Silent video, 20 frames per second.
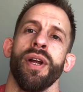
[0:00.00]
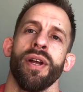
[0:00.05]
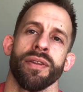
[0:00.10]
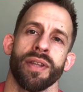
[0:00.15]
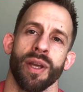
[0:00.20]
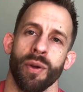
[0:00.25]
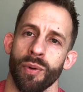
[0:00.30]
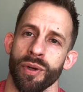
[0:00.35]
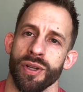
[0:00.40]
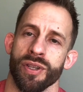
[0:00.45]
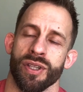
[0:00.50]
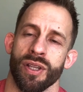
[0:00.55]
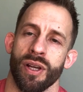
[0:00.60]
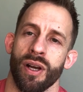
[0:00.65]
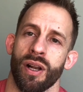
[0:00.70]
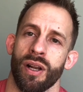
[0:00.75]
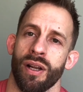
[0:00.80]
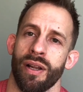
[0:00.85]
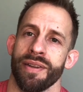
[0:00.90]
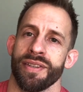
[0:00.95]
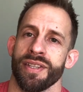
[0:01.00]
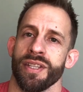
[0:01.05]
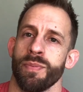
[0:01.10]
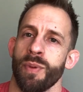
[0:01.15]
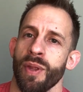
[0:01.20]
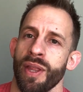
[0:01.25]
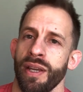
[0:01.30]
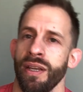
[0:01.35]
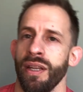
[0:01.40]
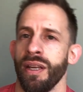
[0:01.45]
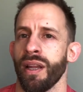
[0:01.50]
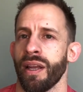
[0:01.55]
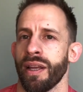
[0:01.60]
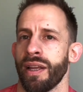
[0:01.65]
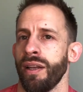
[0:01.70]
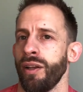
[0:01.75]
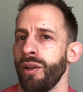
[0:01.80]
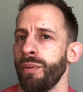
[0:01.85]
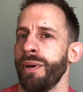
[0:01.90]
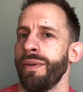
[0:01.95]
They want to start classes, but they need like a
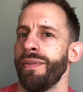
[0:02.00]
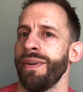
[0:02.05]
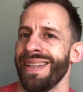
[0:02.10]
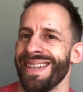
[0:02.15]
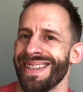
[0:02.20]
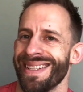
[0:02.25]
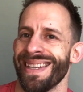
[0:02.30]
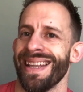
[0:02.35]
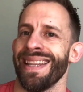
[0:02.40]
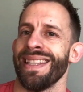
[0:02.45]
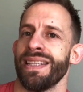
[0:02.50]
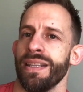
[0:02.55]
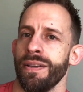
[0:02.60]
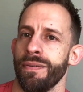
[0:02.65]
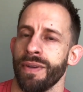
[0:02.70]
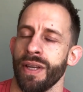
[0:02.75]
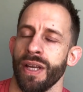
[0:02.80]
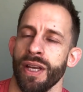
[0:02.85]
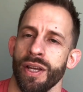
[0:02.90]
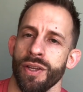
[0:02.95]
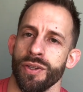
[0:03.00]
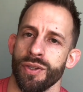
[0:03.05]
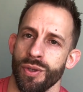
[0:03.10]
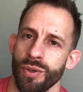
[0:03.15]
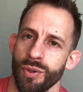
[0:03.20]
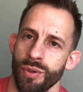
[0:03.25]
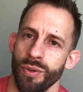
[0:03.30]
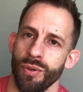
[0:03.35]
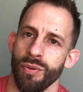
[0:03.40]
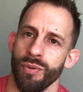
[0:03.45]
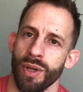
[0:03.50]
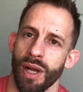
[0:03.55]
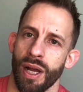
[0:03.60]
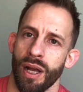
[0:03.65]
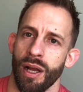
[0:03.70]
little bit of an incentive to